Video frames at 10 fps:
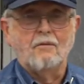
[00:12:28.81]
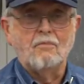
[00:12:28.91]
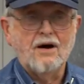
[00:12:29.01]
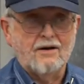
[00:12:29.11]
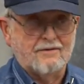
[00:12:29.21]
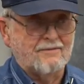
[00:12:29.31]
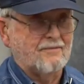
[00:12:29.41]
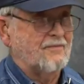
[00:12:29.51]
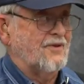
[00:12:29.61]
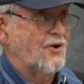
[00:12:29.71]
but
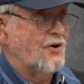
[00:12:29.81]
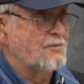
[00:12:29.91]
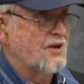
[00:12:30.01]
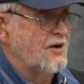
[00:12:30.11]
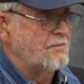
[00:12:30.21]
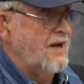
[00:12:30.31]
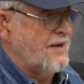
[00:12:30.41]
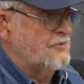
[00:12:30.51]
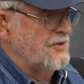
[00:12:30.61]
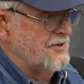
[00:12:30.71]
the Army got
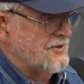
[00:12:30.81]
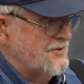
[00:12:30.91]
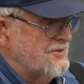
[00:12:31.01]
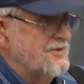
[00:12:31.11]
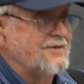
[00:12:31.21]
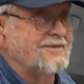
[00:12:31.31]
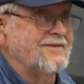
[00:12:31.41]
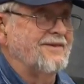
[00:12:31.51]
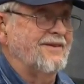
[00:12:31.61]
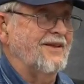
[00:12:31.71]
back with us.
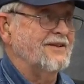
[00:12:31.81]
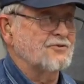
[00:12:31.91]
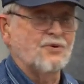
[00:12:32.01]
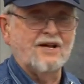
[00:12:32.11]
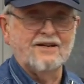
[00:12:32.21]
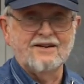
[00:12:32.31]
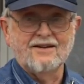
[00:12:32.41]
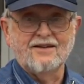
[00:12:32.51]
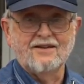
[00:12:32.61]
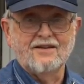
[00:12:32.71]
That's when
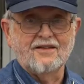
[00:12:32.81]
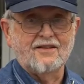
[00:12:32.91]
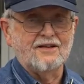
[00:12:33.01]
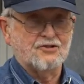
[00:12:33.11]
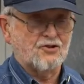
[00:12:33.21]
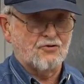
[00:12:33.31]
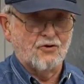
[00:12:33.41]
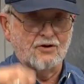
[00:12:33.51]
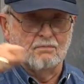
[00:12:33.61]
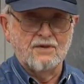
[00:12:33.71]
they
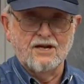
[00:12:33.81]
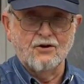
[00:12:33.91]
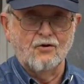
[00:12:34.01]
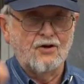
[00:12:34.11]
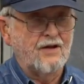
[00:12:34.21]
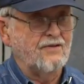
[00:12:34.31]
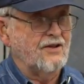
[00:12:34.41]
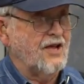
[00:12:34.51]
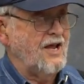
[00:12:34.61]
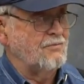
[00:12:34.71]
strung a big old heavy
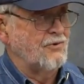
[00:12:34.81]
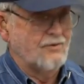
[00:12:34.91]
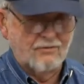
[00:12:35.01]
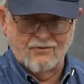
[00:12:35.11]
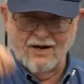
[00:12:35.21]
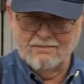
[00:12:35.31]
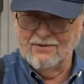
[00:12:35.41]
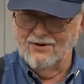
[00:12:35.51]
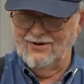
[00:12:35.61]
cable, wrapped it